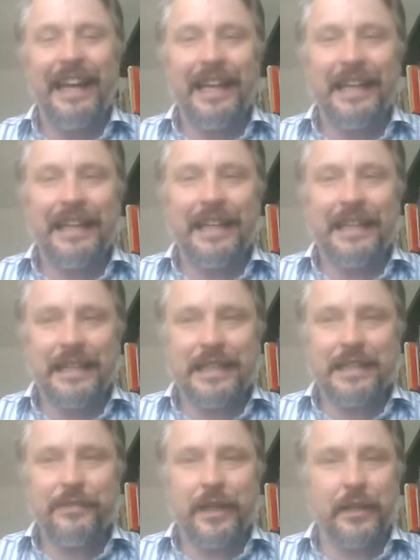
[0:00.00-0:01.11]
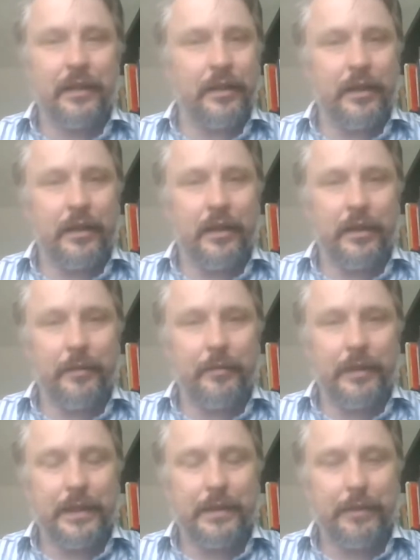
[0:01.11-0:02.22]
it's very good.
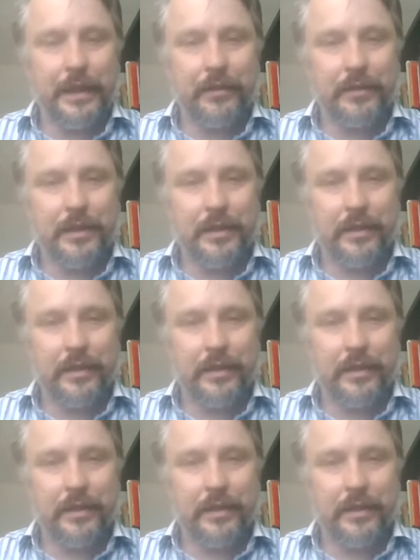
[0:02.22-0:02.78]
It's about